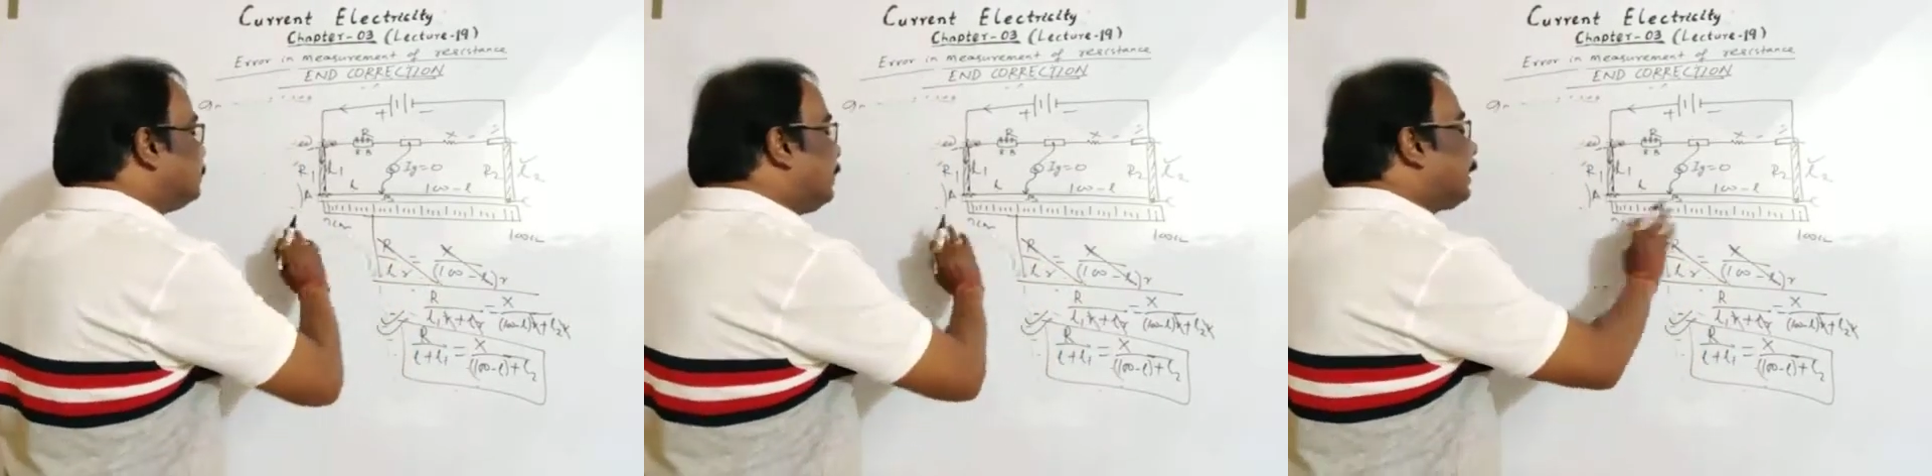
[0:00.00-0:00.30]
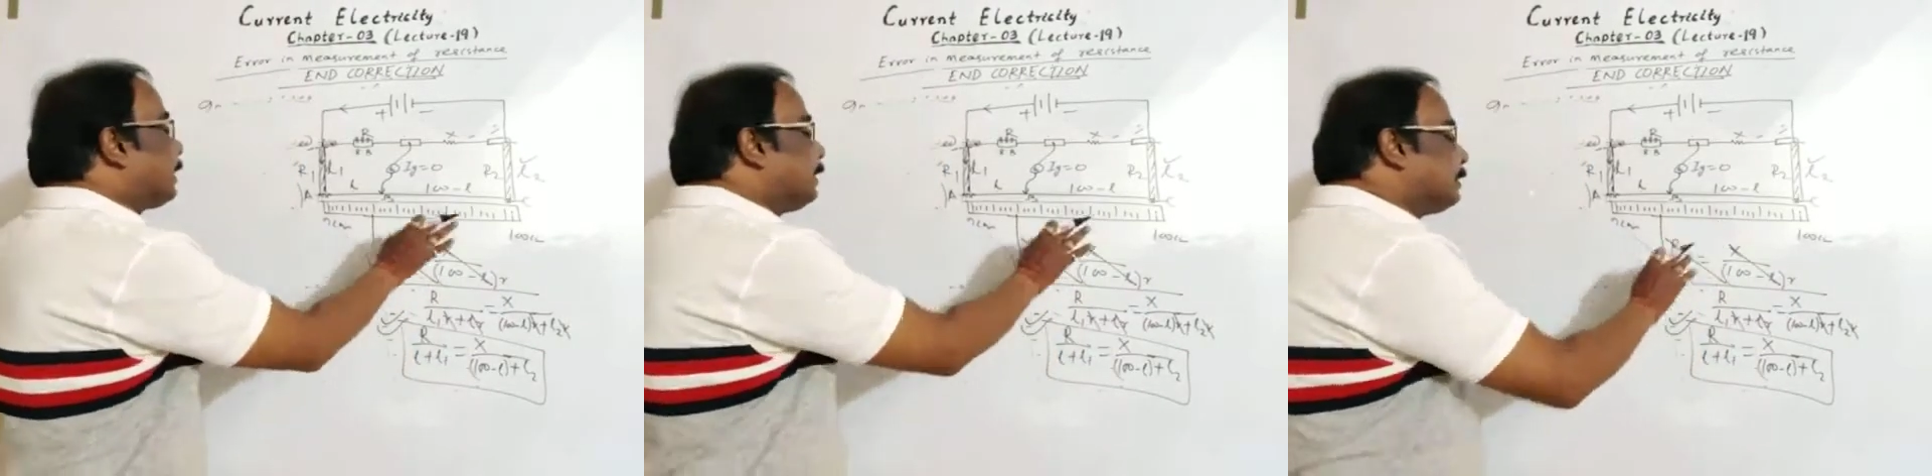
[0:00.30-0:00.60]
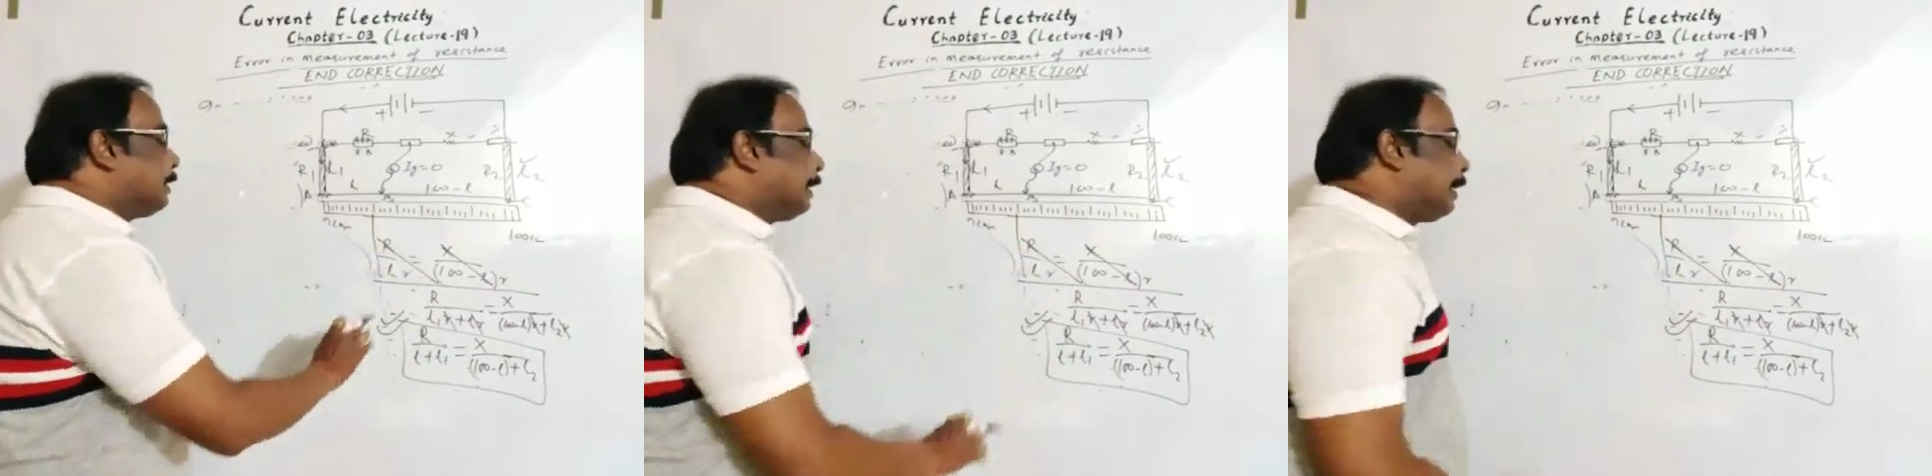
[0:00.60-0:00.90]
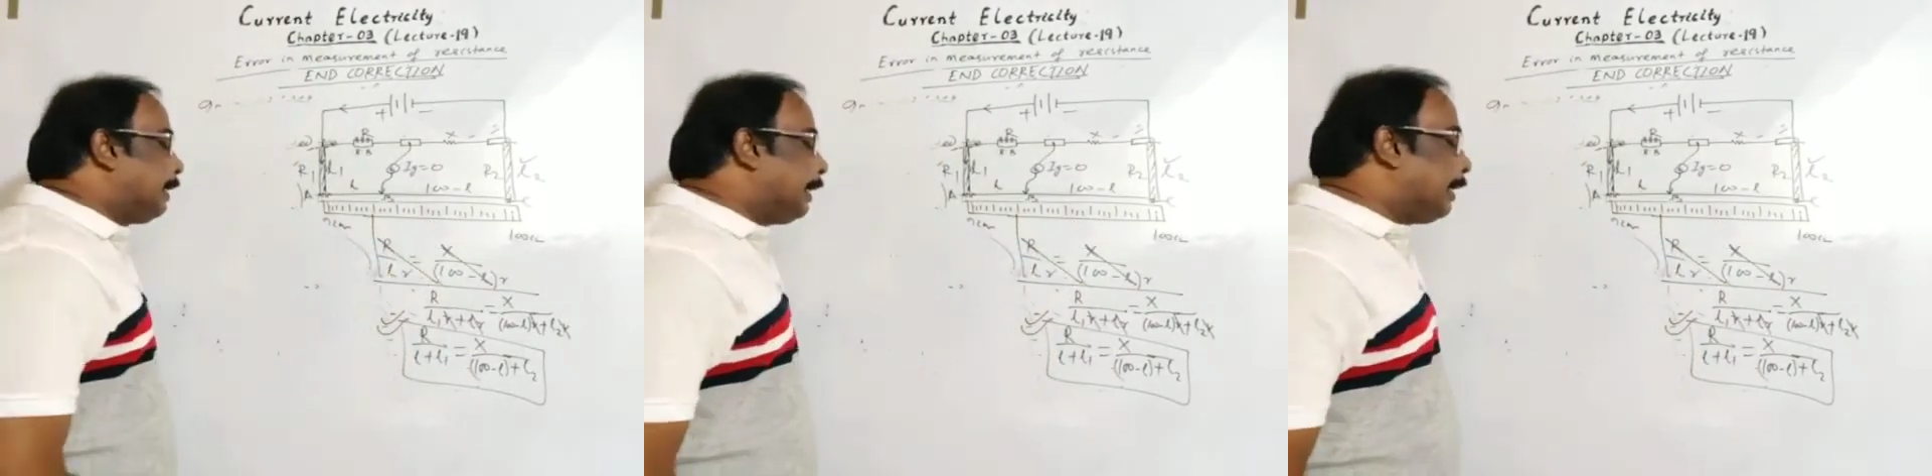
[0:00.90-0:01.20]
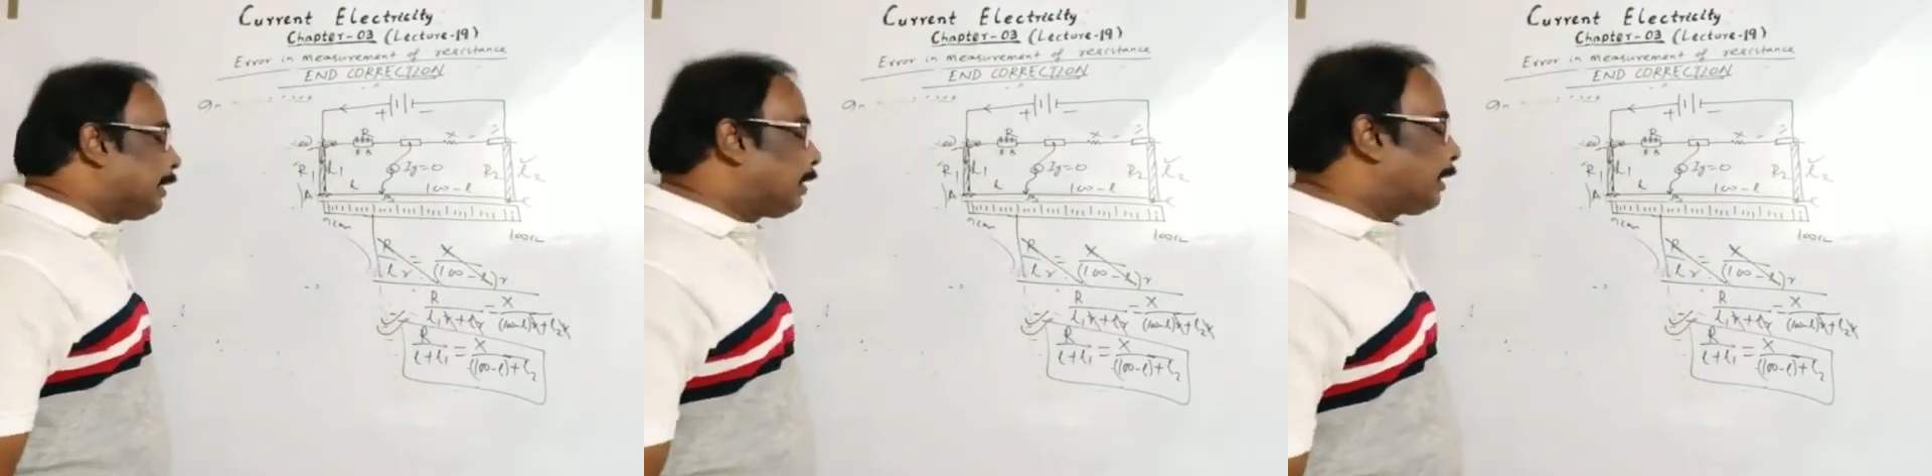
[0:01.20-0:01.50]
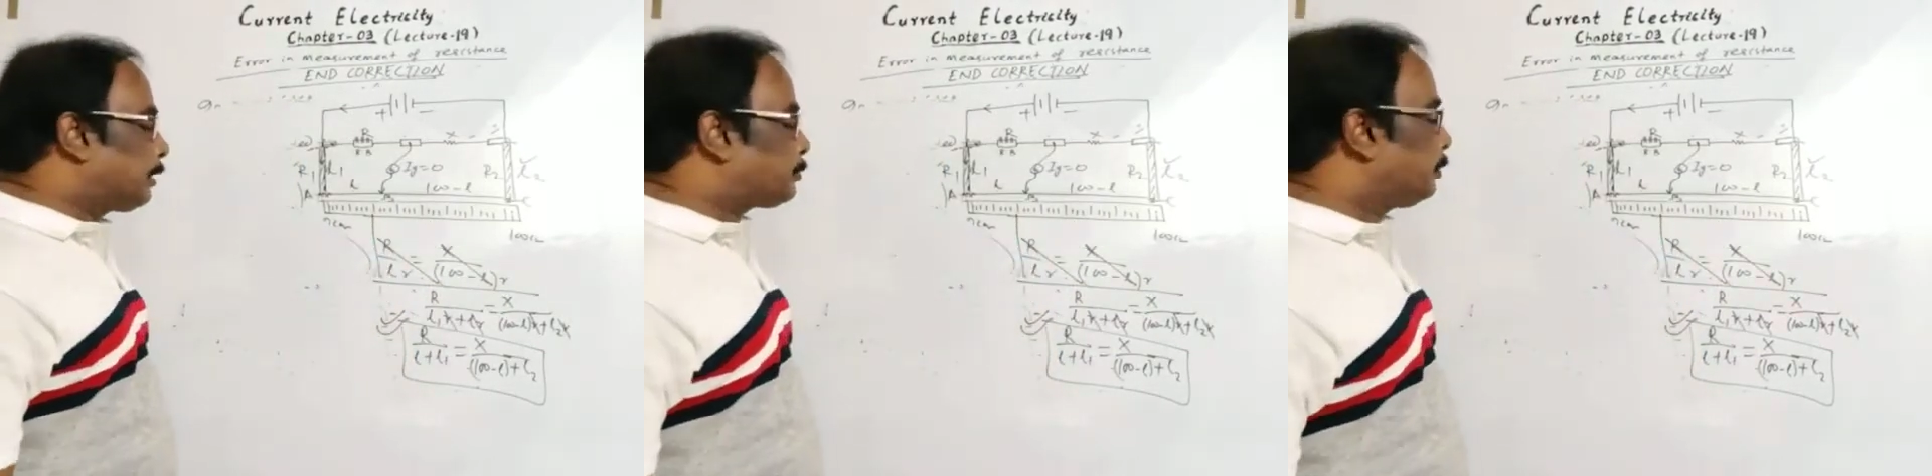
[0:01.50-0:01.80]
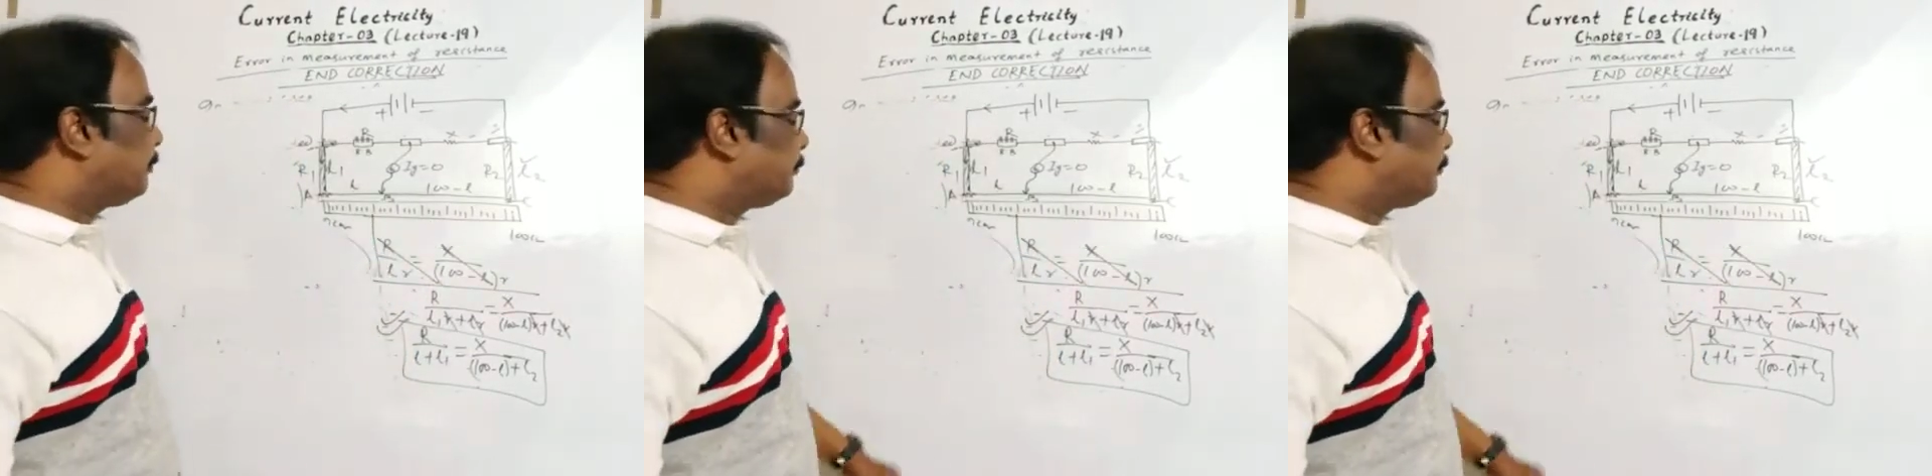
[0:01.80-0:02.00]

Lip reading: We are considering end correction.